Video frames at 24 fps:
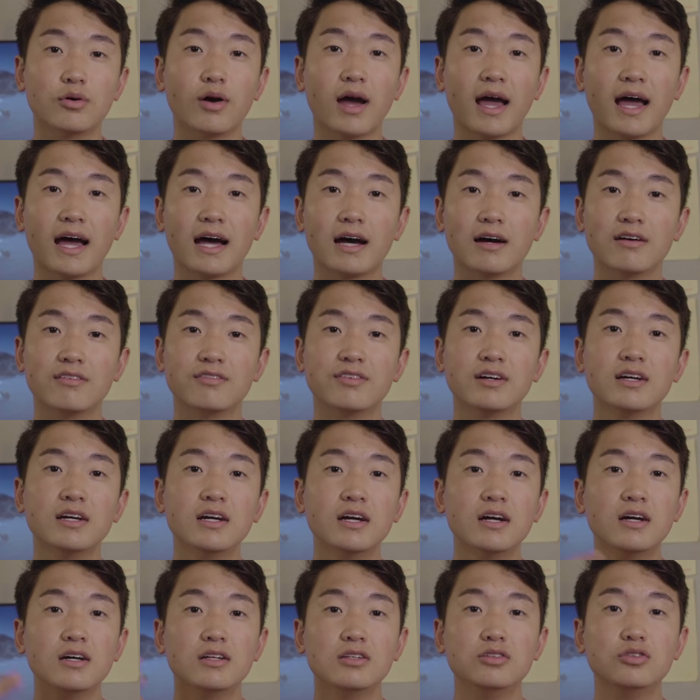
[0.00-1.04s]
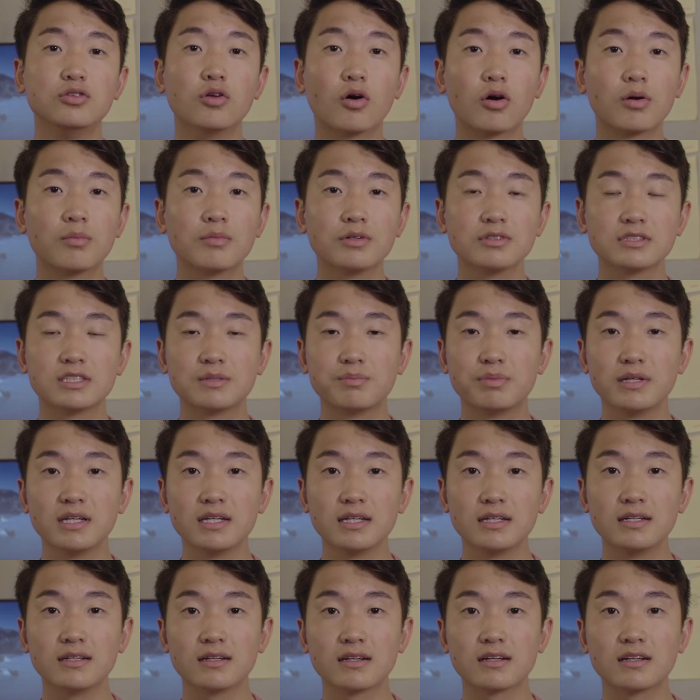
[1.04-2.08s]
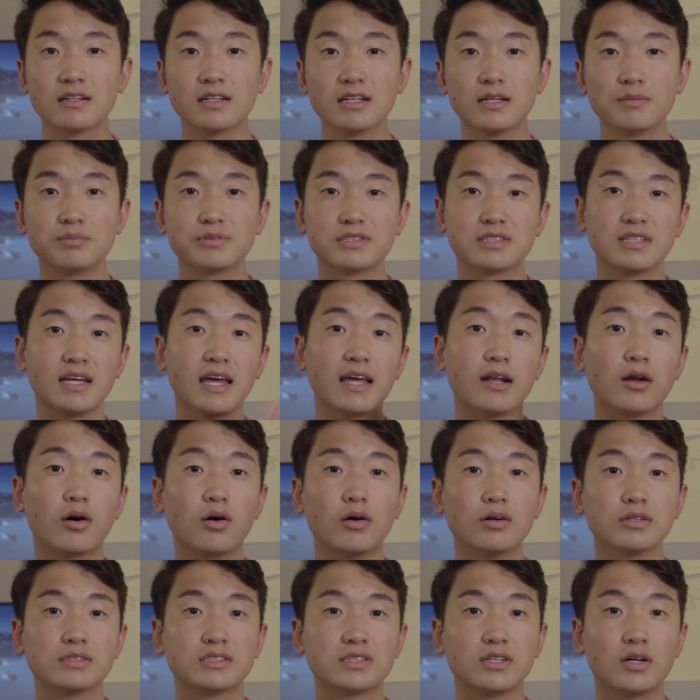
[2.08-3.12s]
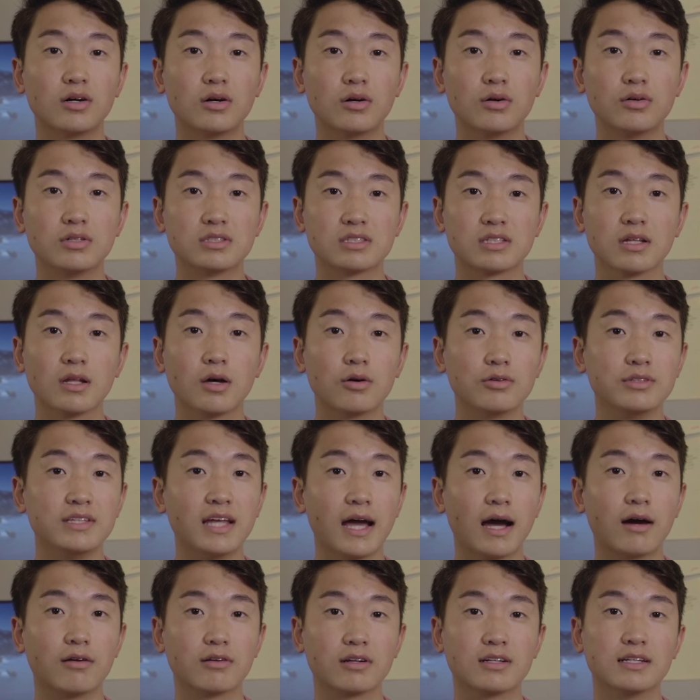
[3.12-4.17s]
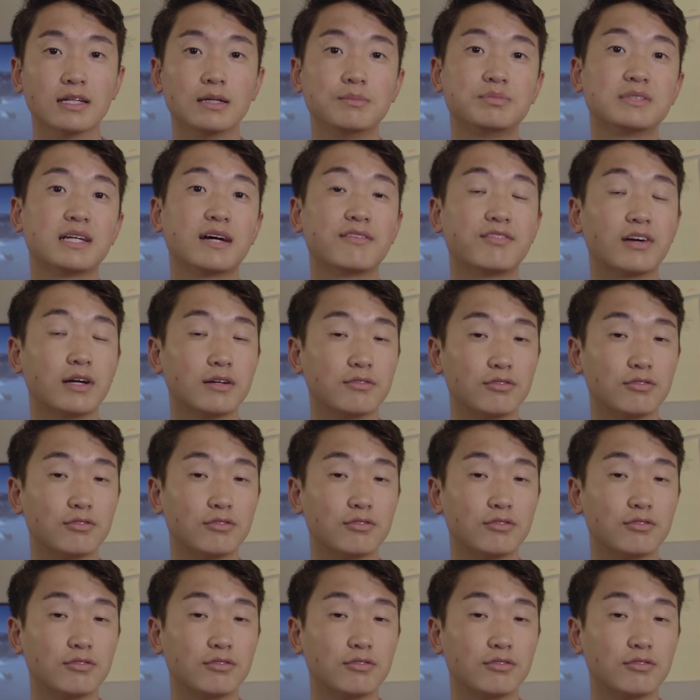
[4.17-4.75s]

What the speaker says: have normal speed clips and also slowed down clips if I